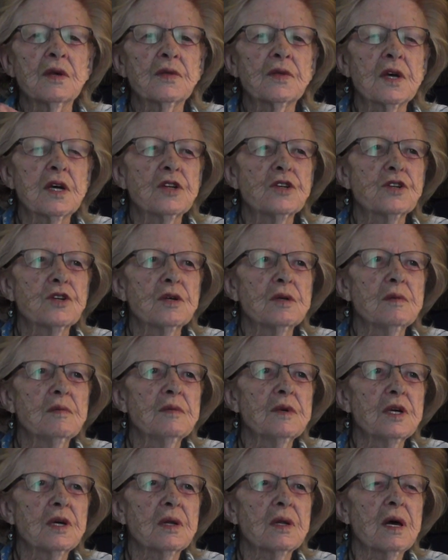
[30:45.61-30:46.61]
they
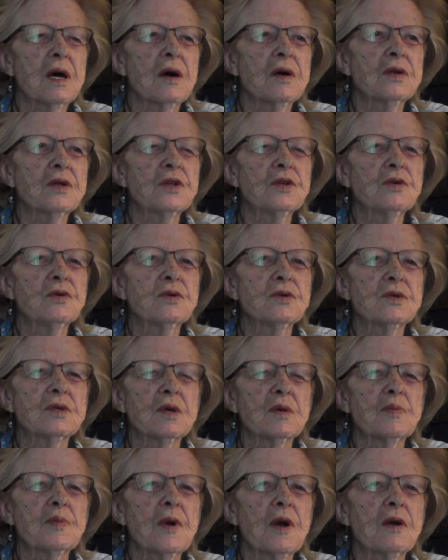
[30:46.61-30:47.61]
shouldn't be allowed to use
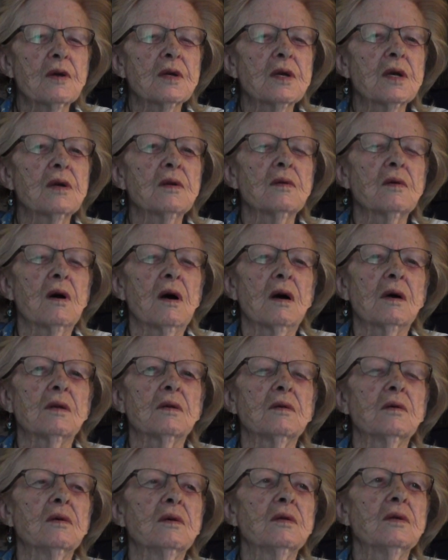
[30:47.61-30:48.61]
their parking lot
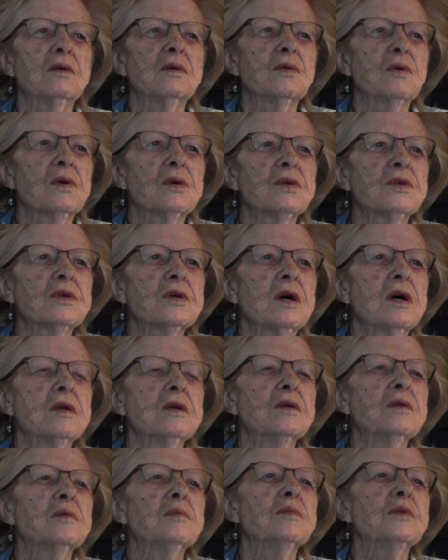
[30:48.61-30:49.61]
on the north
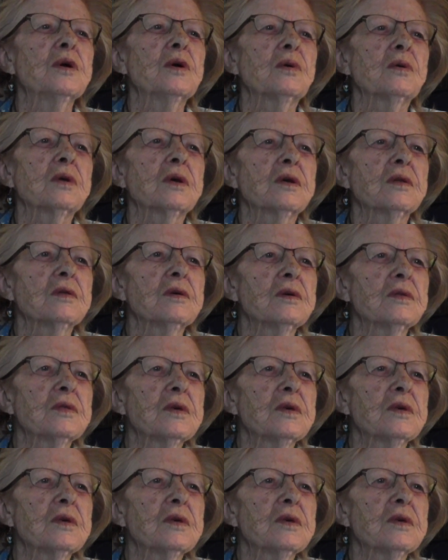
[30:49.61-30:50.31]
side of the building.